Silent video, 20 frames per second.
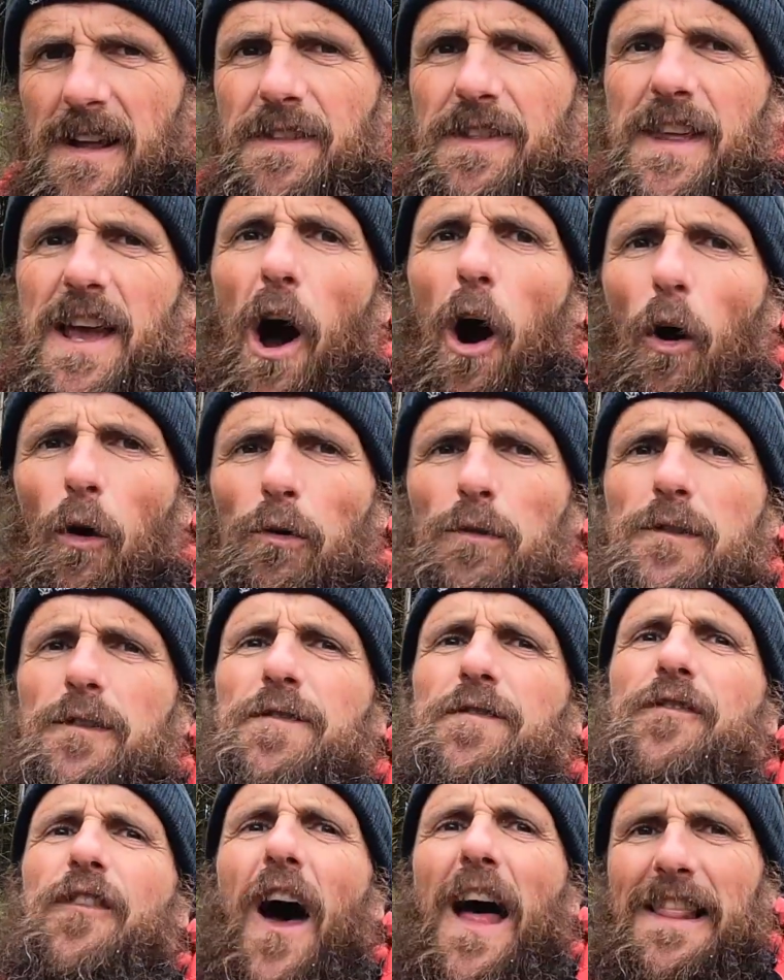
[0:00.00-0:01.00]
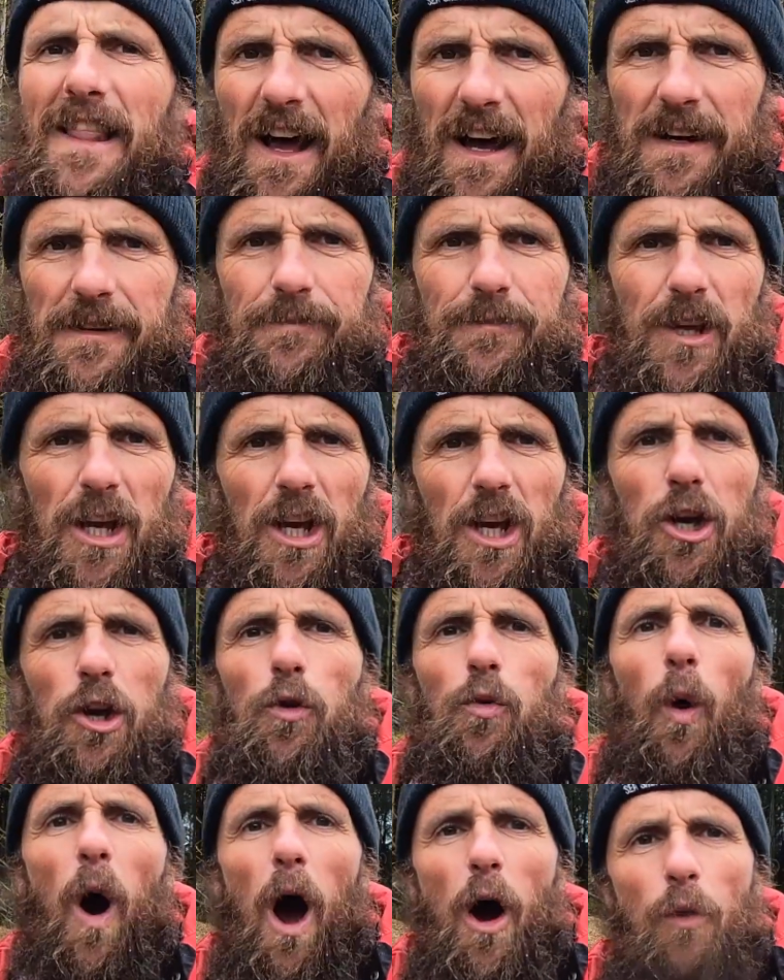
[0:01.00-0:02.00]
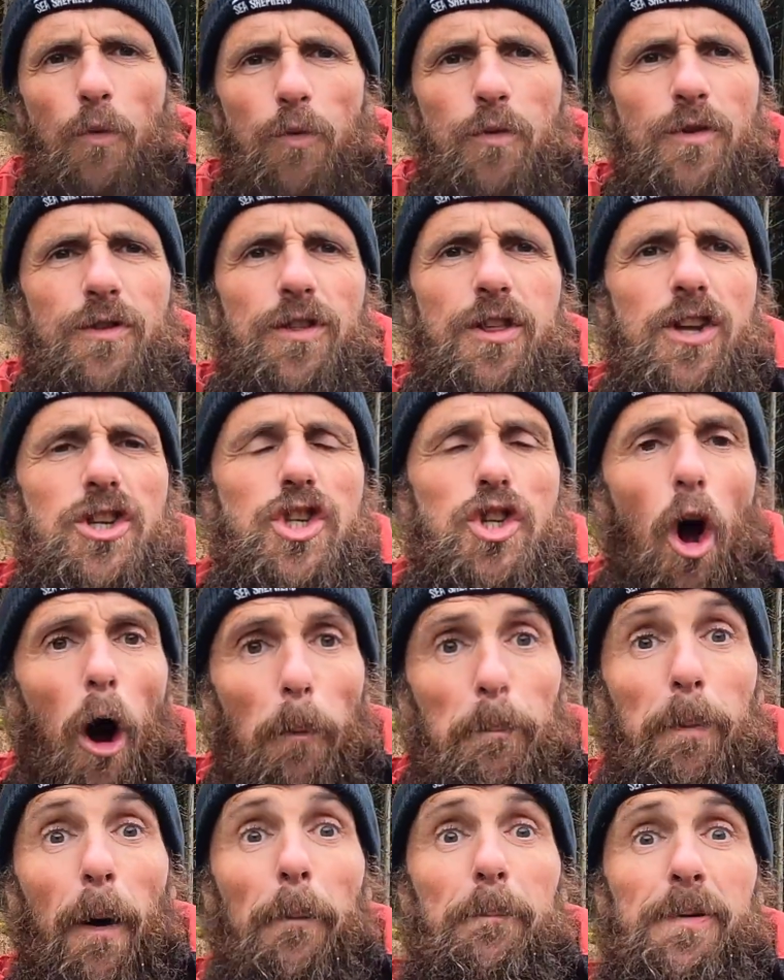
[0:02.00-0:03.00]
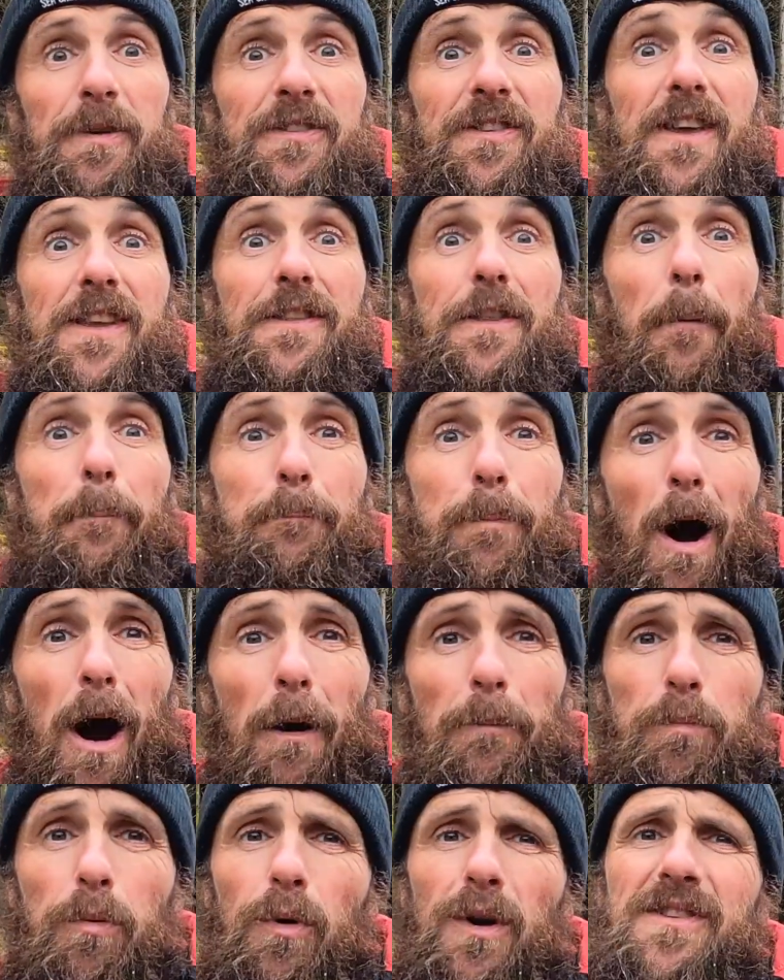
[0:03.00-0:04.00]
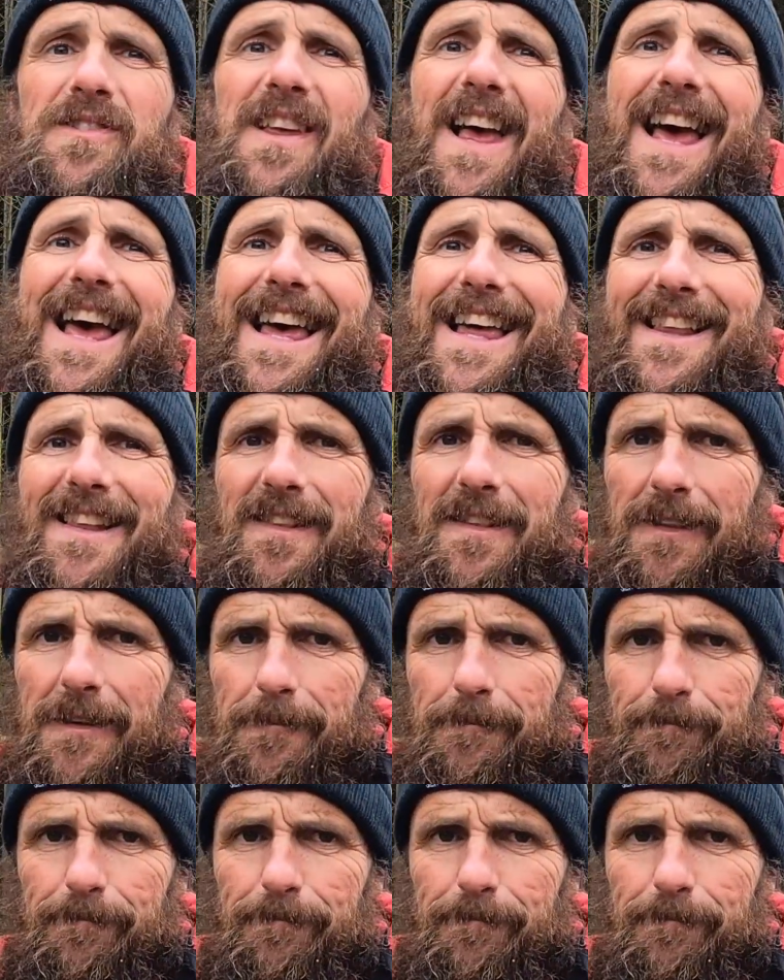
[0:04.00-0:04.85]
The old fella who owned the shop opposite the pub was ill.